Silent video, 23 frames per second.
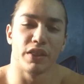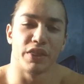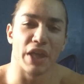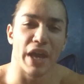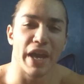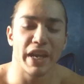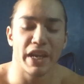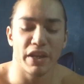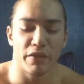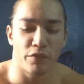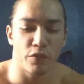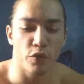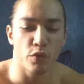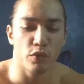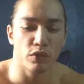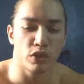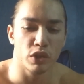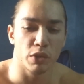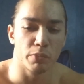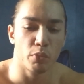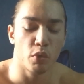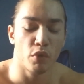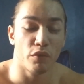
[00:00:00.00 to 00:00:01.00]
then if you was
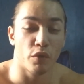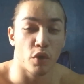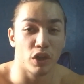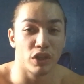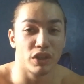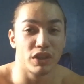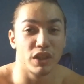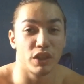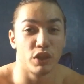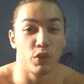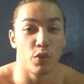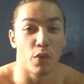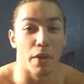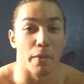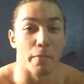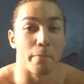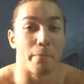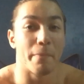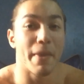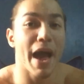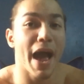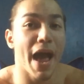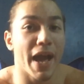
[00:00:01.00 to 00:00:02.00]
to move on to doing
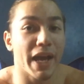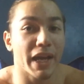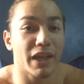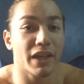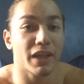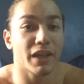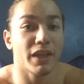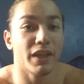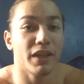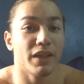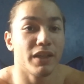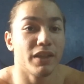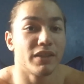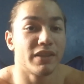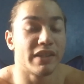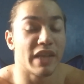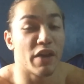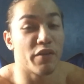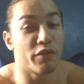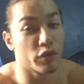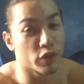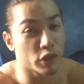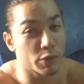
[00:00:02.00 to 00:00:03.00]
back,
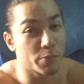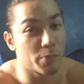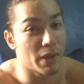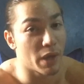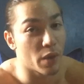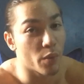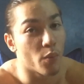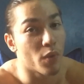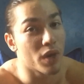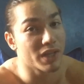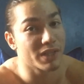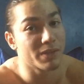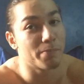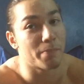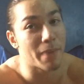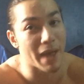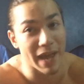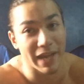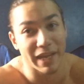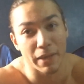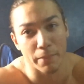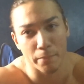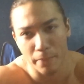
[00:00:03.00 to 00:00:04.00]
say if your split was
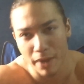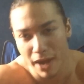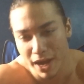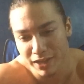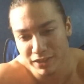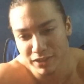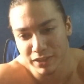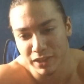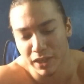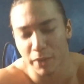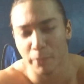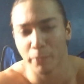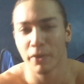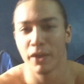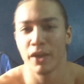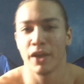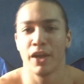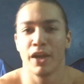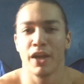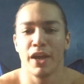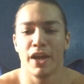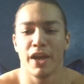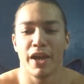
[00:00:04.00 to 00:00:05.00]
back and bicep,
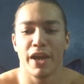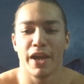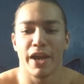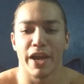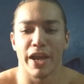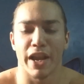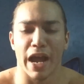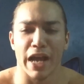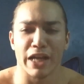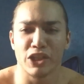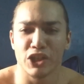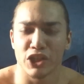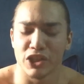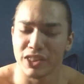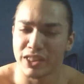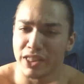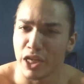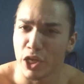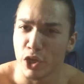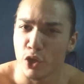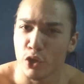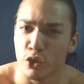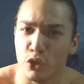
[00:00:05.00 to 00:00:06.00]
and I just
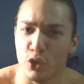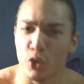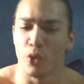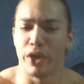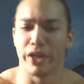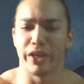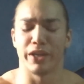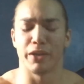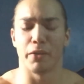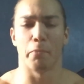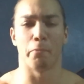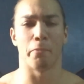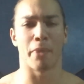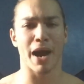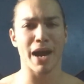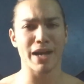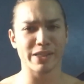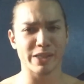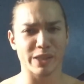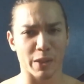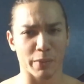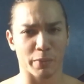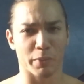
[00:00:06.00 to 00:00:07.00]
seen you doing
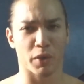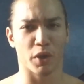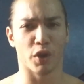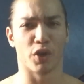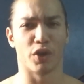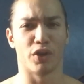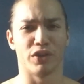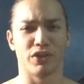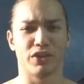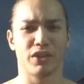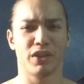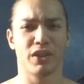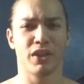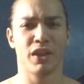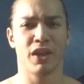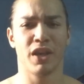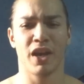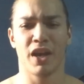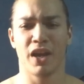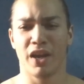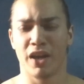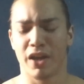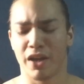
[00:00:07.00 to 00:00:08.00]
bicep curls,
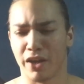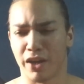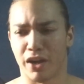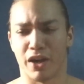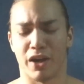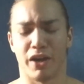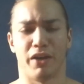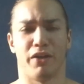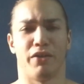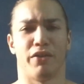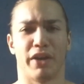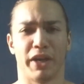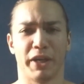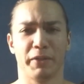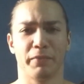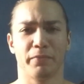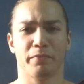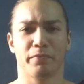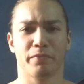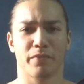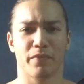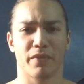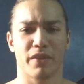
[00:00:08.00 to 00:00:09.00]
right?
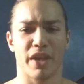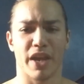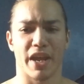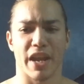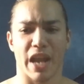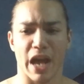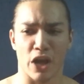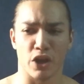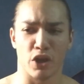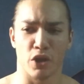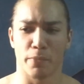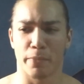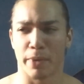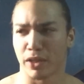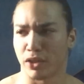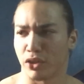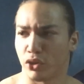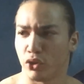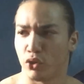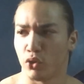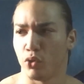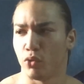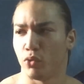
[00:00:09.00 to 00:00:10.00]
And now you're about
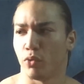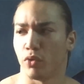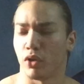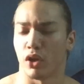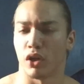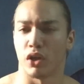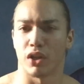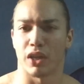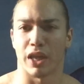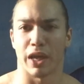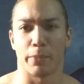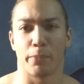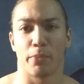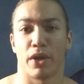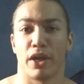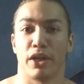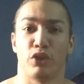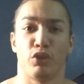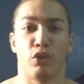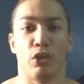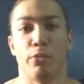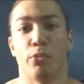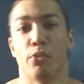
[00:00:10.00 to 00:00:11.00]
to do like
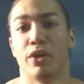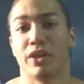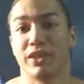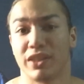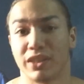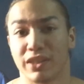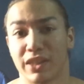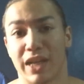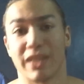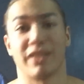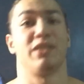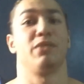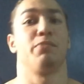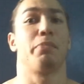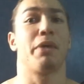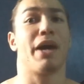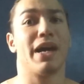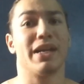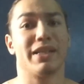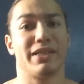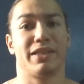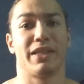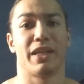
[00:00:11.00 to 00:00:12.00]
probably 3 more exercises
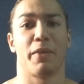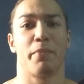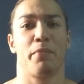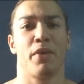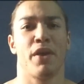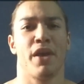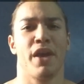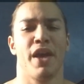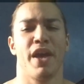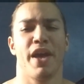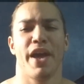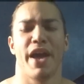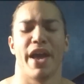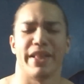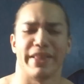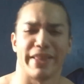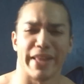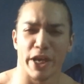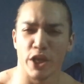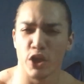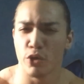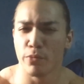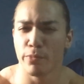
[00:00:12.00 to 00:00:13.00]
bicep,
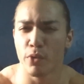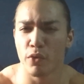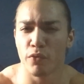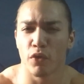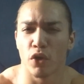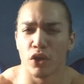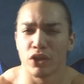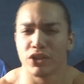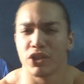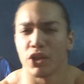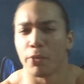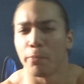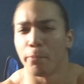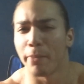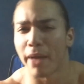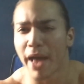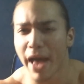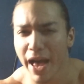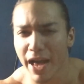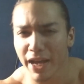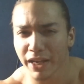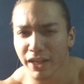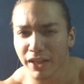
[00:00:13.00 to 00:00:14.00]
and then you move on to
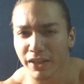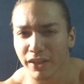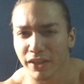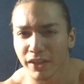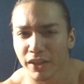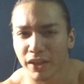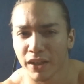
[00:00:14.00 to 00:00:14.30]
back.